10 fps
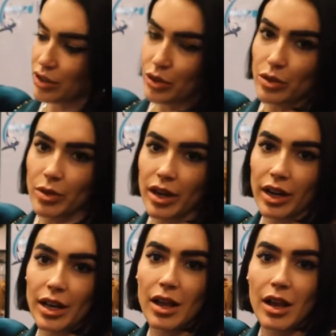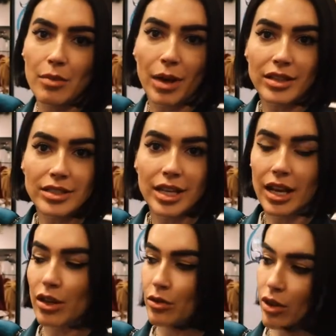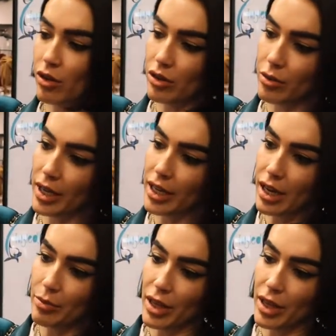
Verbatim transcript: You can wear it buttoned down all the way up